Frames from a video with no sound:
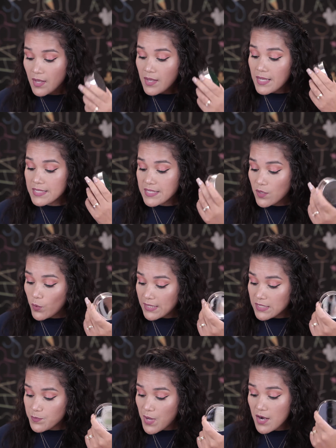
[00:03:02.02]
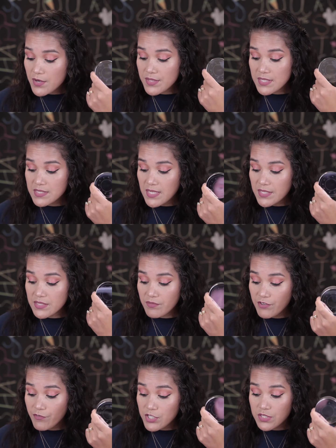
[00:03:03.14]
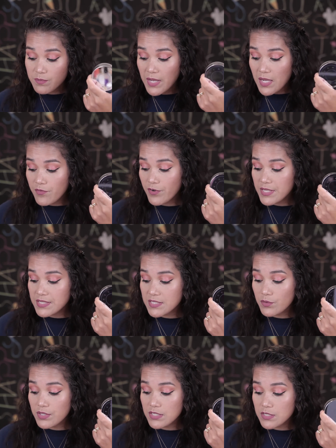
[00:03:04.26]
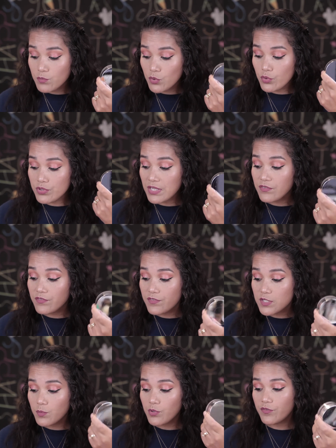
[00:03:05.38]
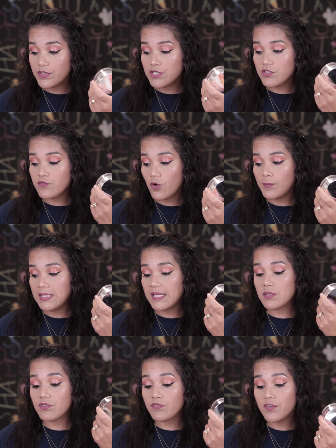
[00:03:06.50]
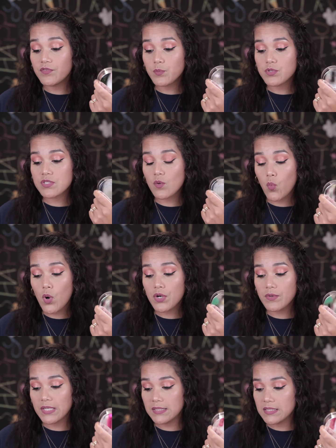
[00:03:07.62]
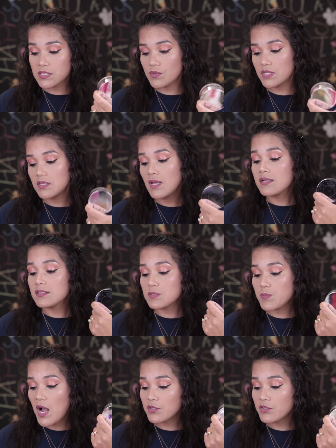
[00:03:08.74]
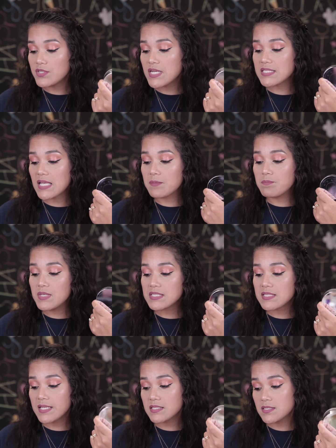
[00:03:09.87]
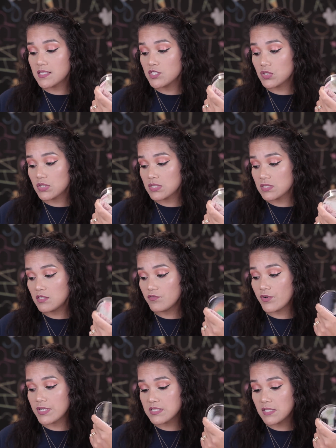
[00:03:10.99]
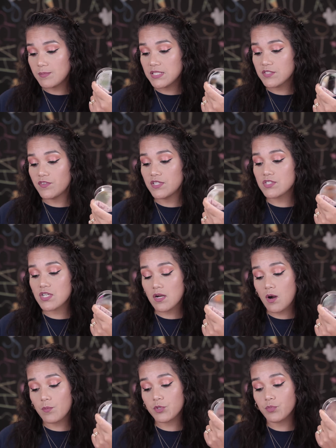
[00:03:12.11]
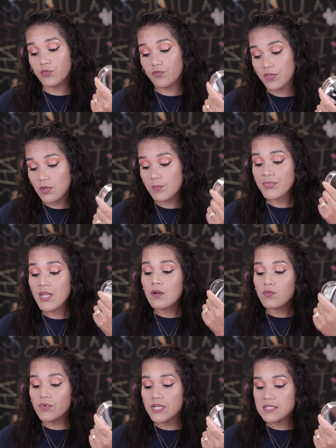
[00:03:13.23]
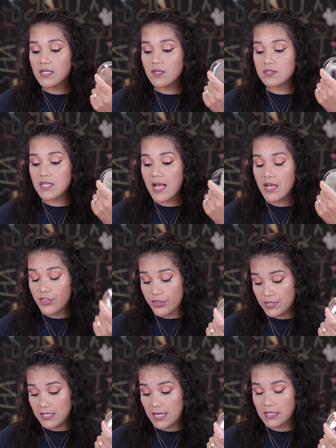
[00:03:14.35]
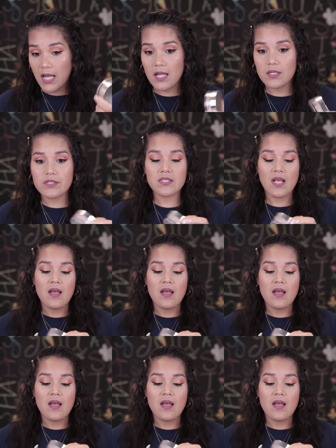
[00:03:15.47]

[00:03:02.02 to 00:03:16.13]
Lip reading: It's a weightless powder that sets and refreshes makeup for a silky smooth invisible finish formulated with 50% water and glycerin. This powder creates a mist-like sensation on the skin for a seamless finish and comfortable feel. Retailed at $39.